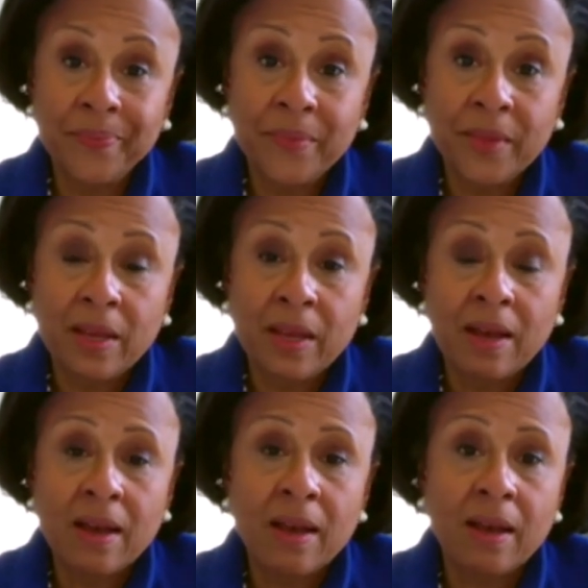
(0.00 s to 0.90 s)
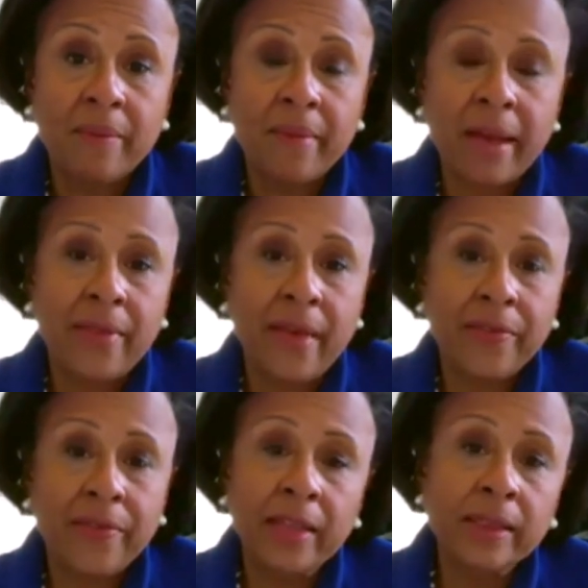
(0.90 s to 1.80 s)
and
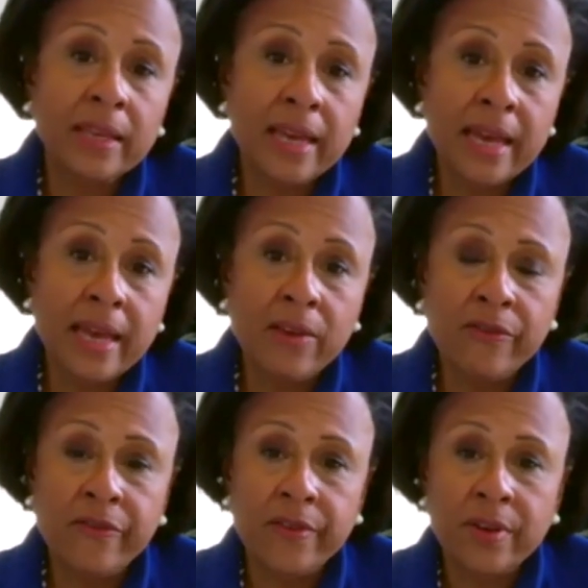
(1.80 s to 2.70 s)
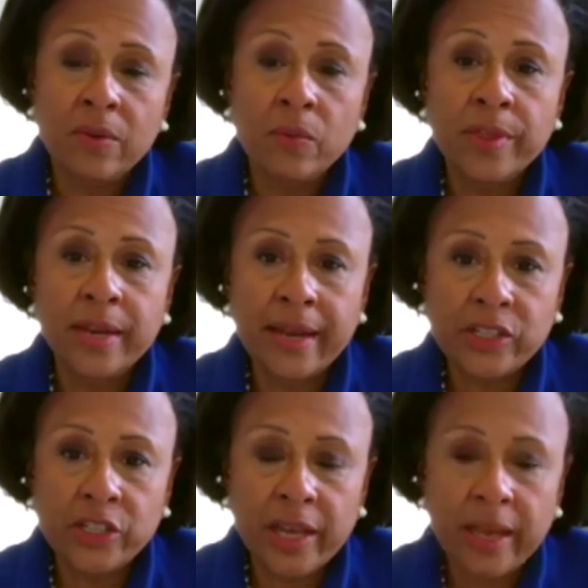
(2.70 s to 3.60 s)
that they leave with an
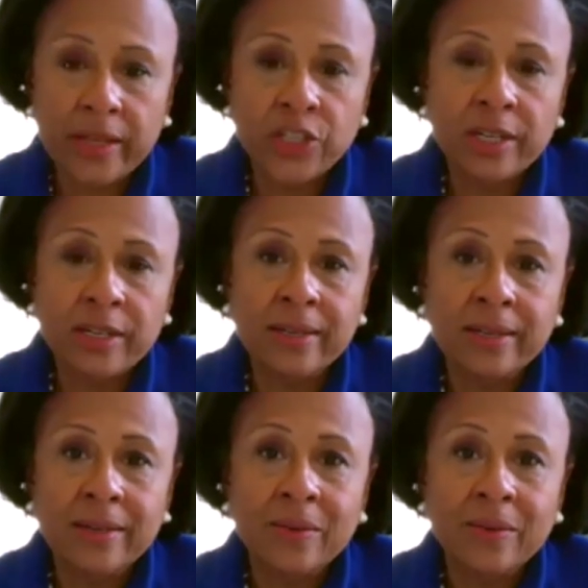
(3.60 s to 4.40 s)
education